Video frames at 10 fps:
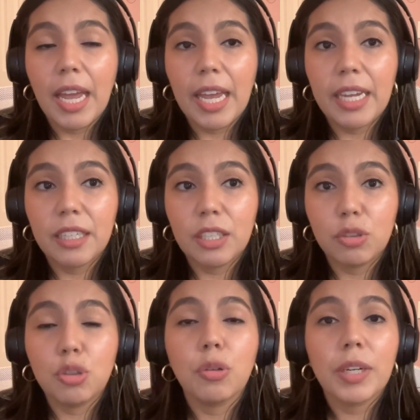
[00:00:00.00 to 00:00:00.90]

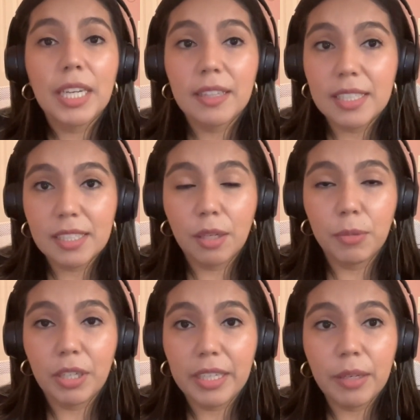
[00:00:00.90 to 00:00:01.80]
in joining this
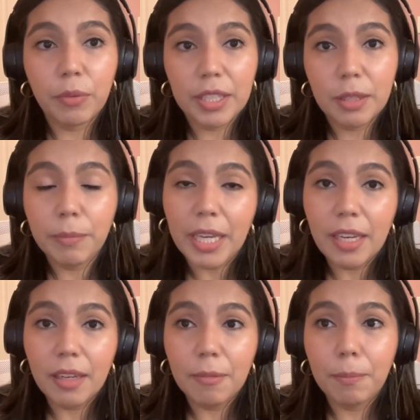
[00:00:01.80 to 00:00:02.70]
community with
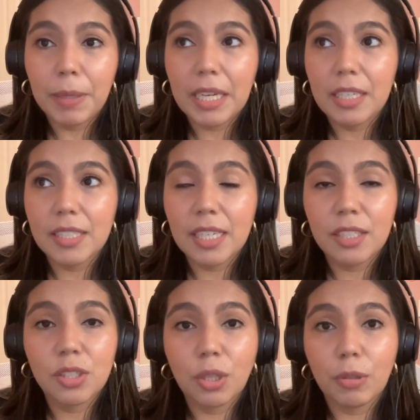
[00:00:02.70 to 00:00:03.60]
me, because it
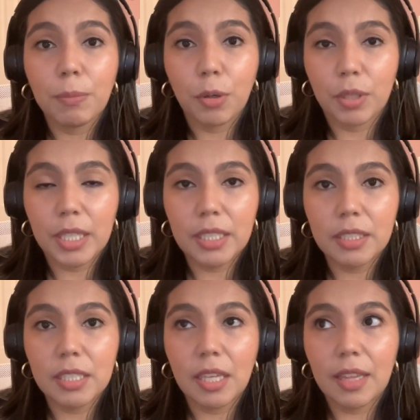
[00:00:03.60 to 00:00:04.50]
is so
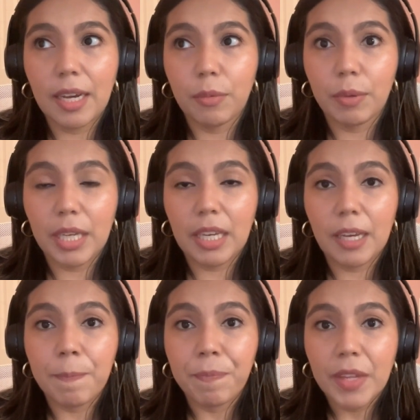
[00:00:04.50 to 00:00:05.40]
important that
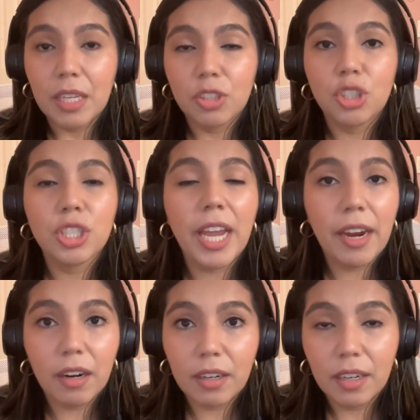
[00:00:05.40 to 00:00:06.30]
we
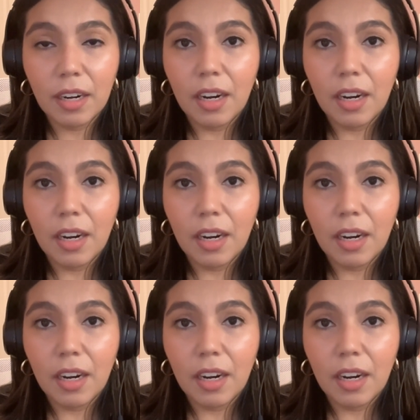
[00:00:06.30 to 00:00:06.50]
share